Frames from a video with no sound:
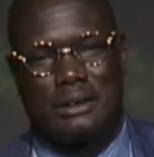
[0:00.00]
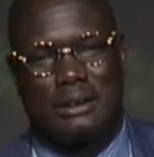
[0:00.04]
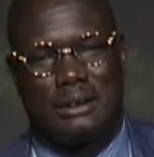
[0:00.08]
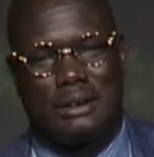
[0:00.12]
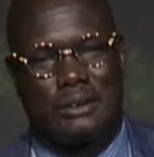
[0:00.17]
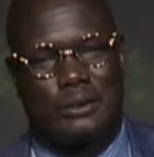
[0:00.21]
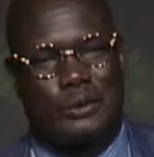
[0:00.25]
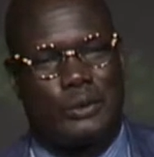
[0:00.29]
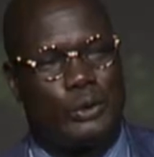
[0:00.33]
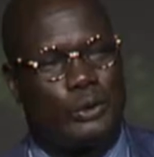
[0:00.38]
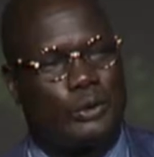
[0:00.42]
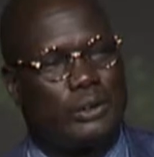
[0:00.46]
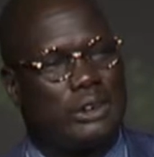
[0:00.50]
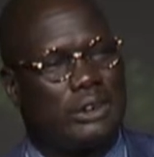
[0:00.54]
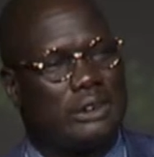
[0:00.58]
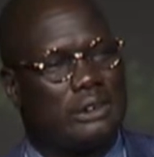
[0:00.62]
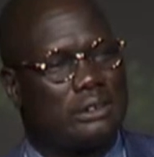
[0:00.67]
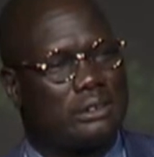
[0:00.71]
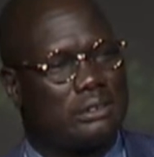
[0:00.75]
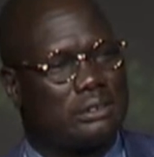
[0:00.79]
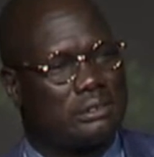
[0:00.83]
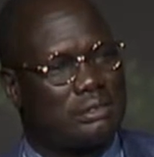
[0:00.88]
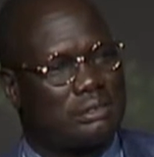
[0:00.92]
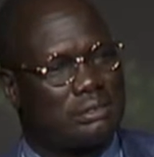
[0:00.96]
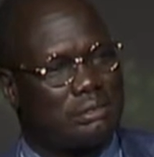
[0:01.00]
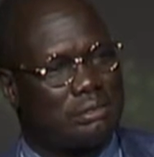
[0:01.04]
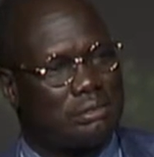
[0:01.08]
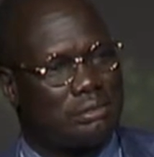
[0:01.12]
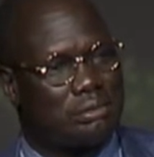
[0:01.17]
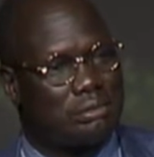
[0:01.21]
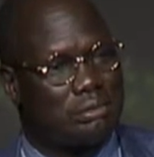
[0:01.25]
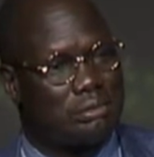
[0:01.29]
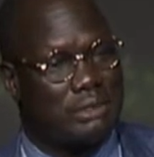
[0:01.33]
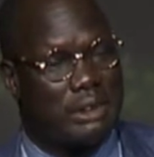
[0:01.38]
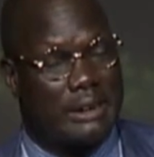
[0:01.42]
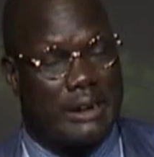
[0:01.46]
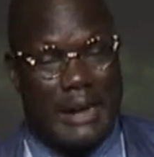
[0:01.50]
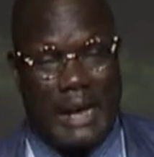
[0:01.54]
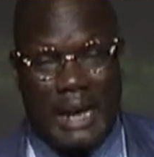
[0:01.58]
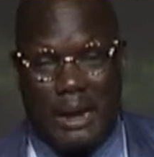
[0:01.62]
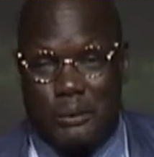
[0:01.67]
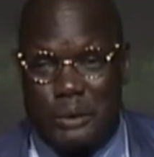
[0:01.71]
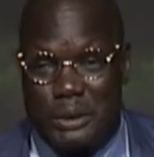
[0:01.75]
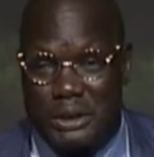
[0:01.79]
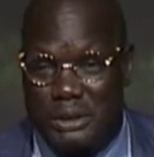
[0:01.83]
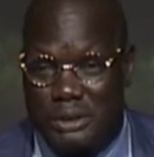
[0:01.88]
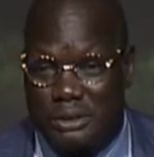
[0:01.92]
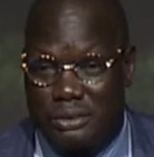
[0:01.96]
including the
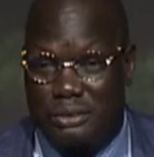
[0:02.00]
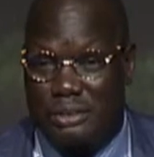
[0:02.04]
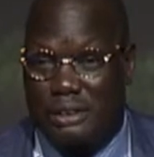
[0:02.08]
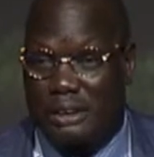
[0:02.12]
languages, the